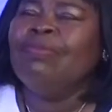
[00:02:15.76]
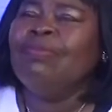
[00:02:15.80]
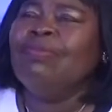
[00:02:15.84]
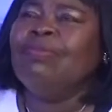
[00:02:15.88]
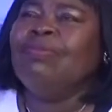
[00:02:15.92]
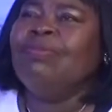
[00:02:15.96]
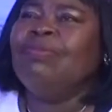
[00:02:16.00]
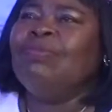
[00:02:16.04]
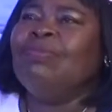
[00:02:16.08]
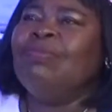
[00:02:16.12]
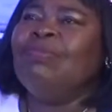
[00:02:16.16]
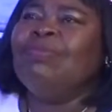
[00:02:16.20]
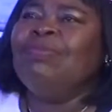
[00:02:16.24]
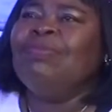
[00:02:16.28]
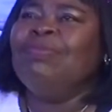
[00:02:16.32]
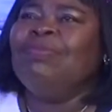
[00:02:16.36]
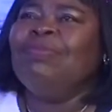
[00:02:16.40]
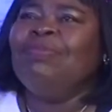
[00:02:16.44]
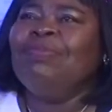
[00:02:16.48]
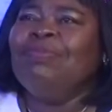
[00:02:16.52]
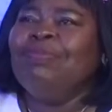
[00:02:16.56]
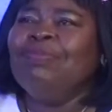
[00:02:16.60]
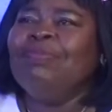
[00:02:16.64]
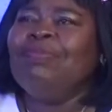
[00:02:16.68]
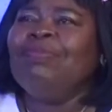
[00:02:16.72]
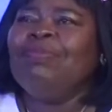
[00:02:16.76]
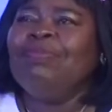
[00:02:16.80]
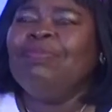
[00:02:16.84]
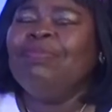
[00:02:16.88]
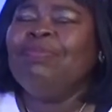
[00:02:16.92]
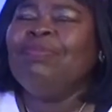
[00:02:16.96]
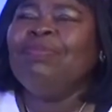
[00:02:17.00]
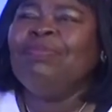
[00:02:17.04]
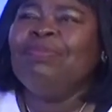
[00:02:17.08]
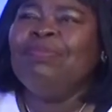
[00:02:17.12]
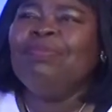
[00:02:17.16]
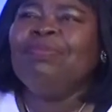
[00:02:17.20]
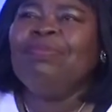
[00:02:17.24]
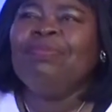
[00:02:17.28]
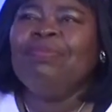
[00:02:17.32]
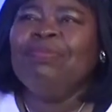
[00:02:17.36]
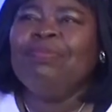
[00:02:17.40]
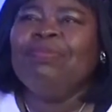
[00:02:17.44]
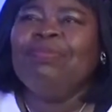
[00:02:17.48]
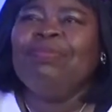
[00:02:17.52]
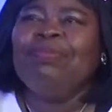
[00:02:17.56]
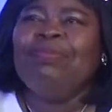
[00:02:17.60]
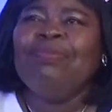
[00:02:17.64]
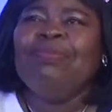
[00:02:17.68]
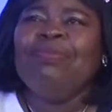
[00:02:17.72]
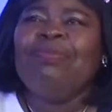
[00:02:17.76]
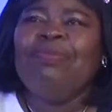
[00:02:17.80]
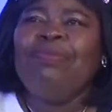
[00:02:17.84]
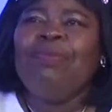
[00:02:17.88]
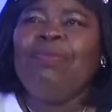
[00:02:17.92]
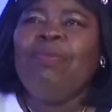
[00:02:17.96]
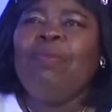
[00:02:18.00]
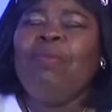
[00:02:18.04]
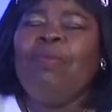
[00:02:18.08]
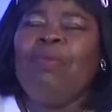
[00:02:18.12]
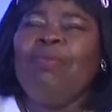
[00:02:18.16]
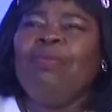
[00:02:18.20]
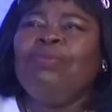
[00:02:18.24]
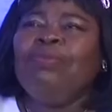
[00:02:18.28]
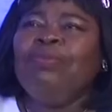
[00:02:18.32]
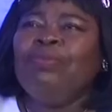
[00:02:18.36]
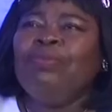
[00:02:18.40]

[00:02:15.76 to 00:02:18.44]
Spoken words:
(not speaking)